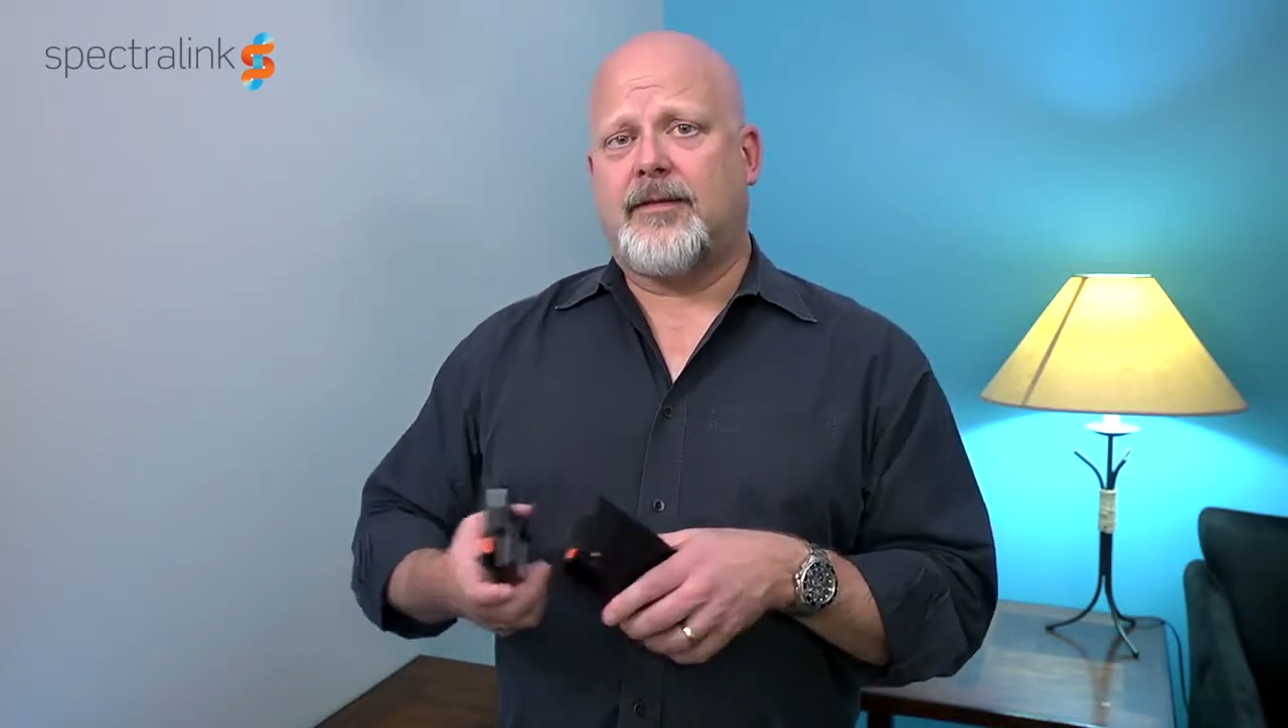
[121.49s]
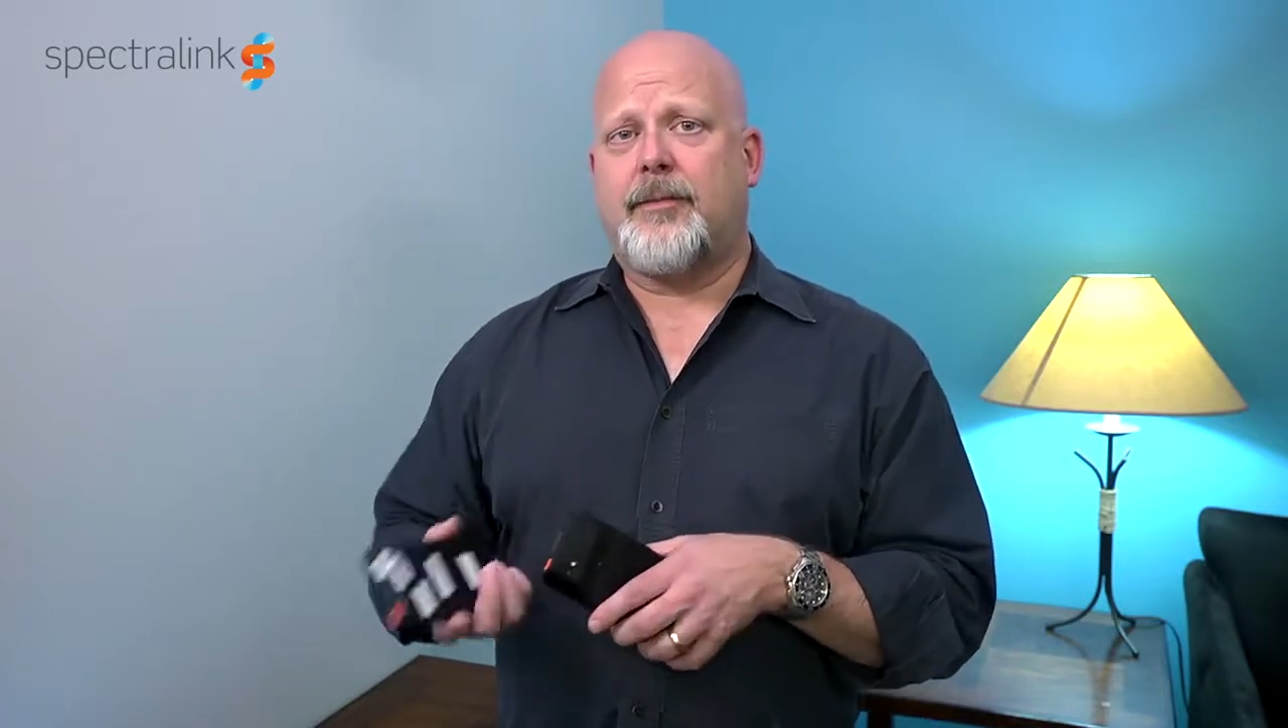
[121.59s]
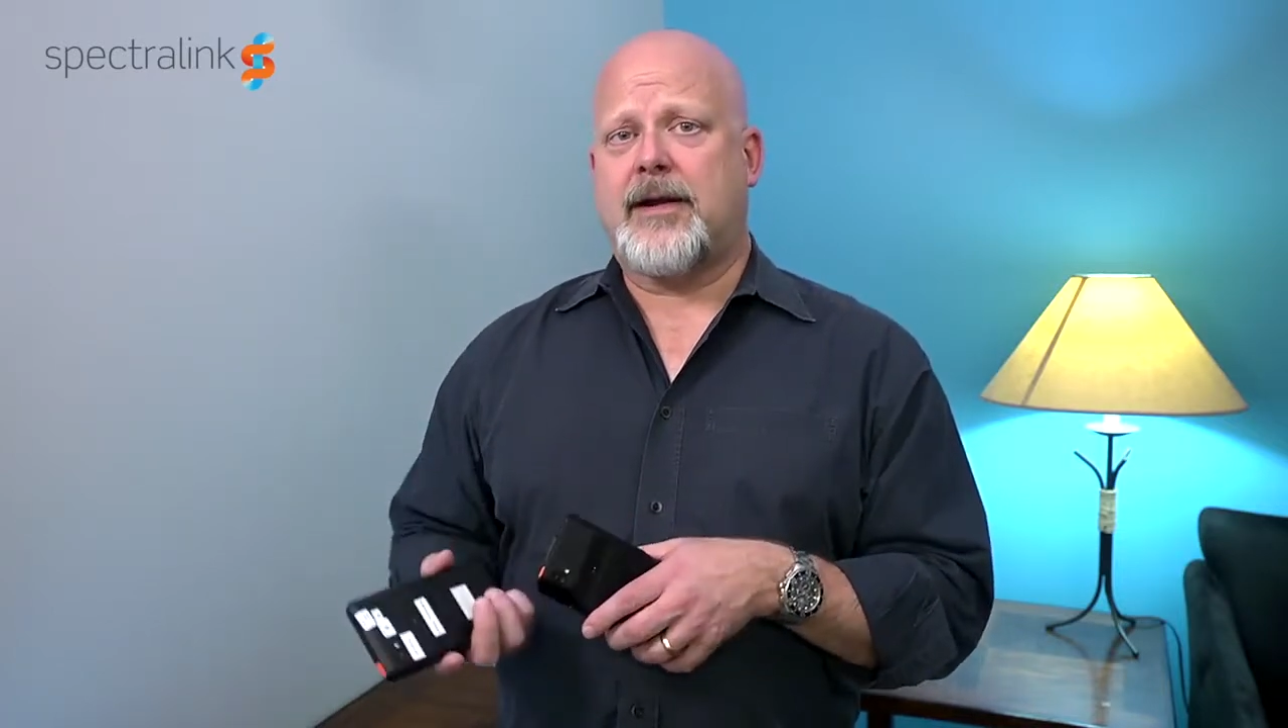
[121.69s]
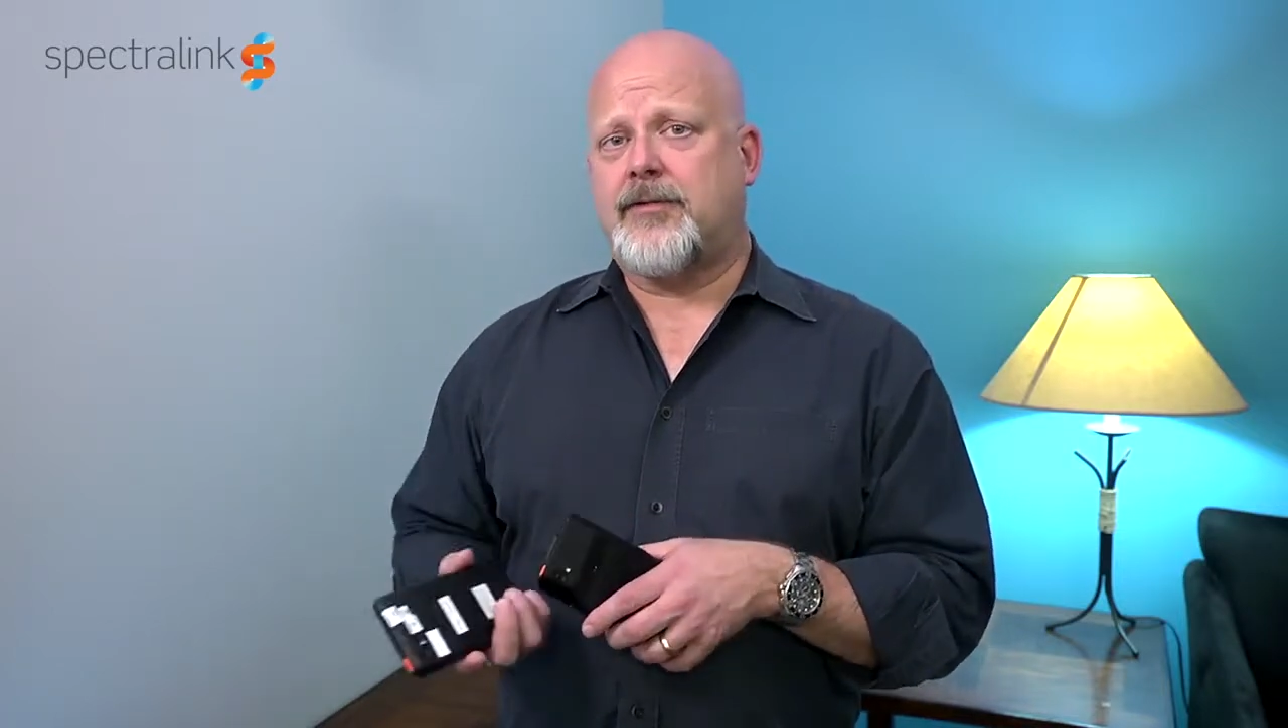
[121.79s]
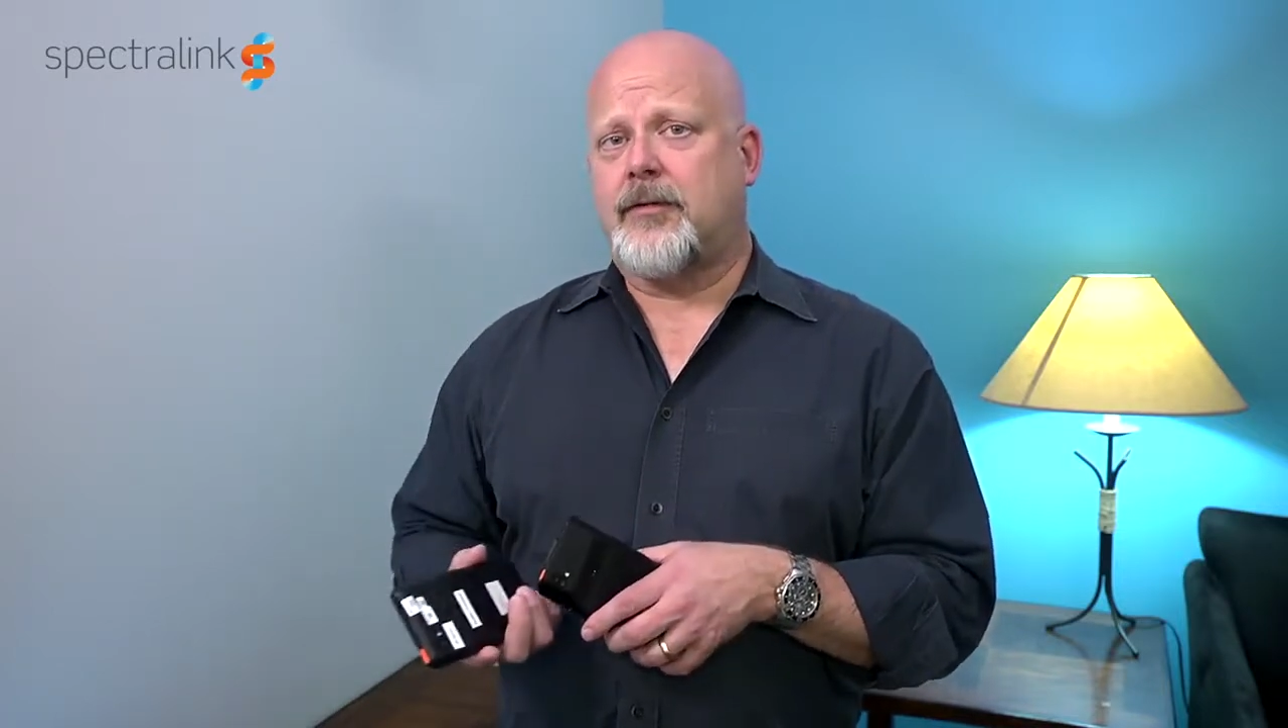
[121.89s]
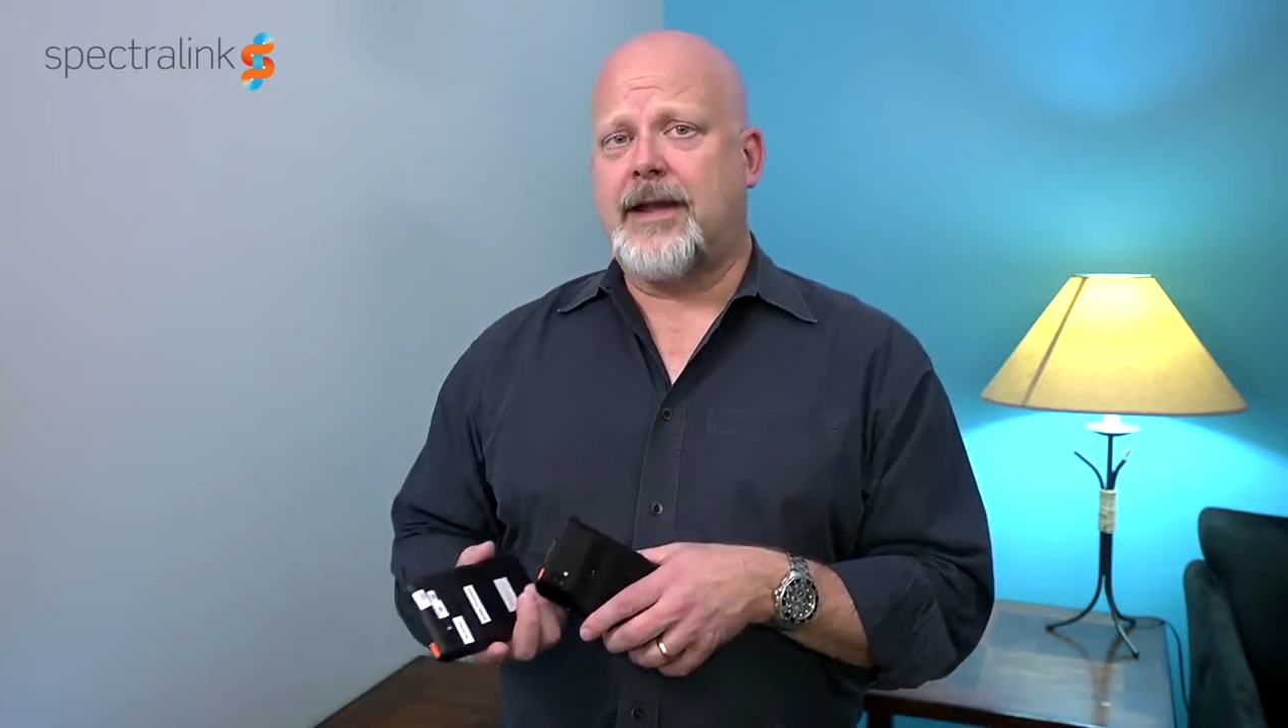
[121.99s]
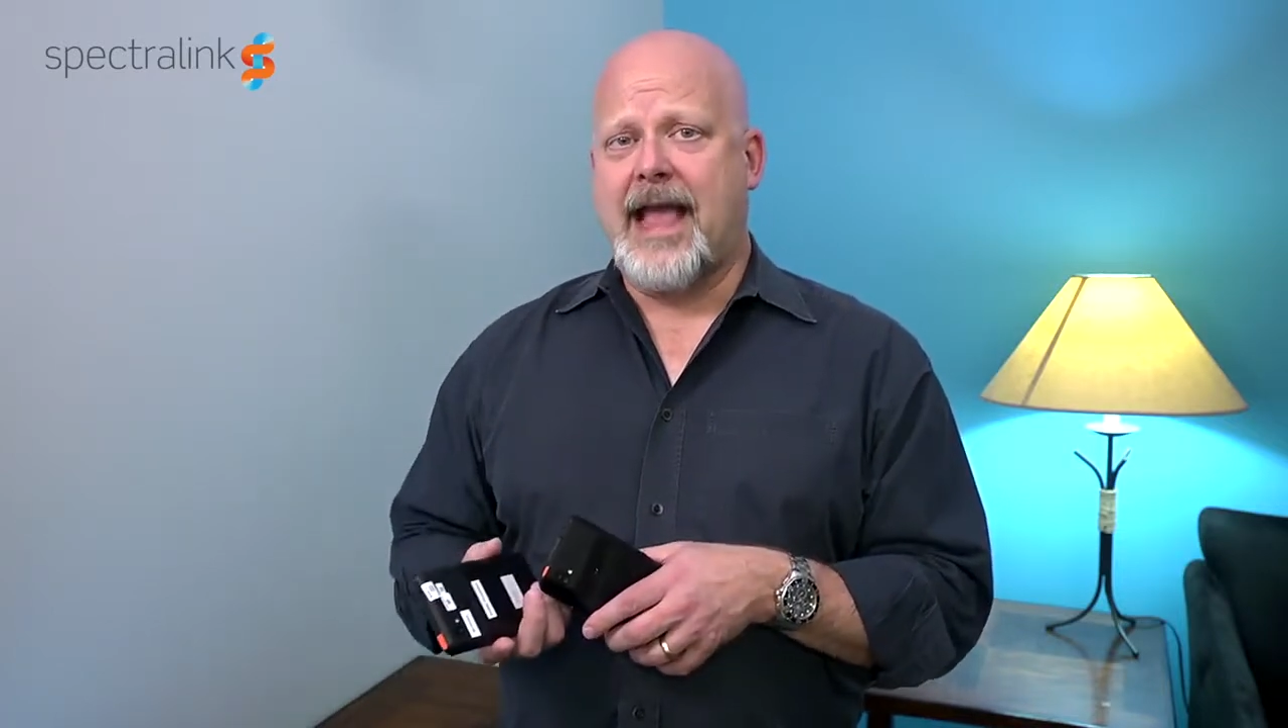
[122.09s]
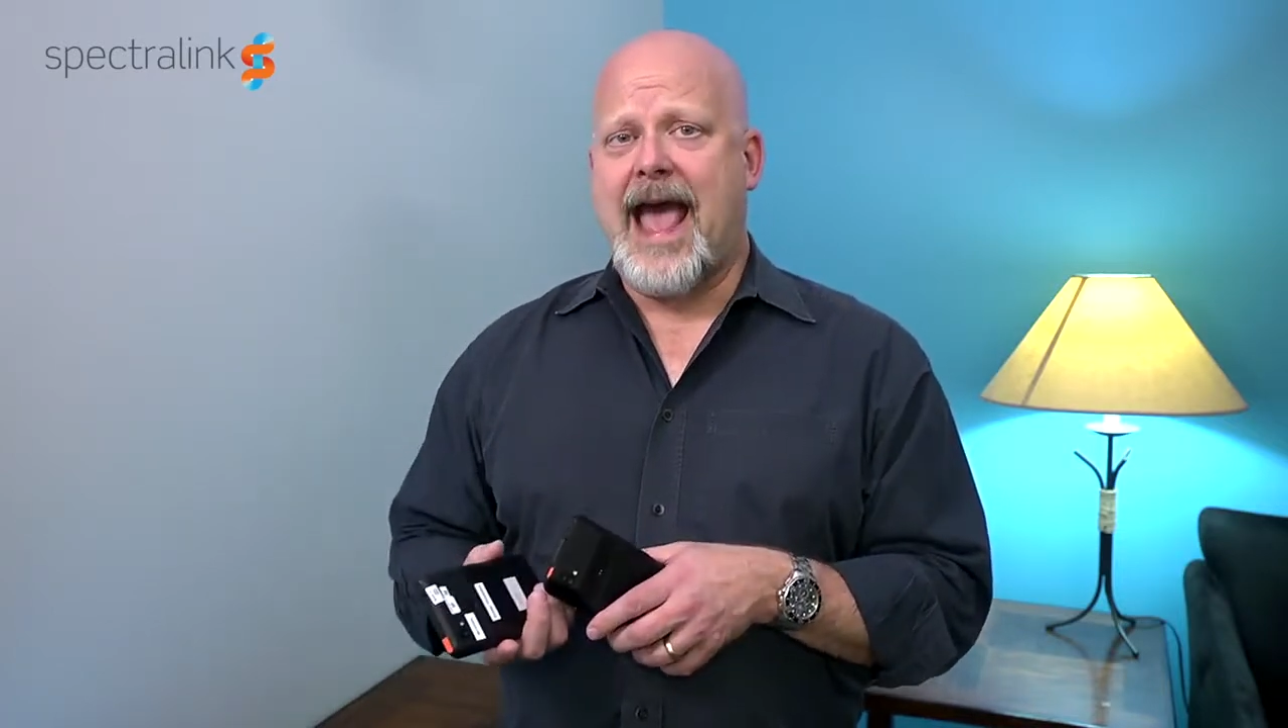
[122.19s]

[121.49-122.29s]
Spectralink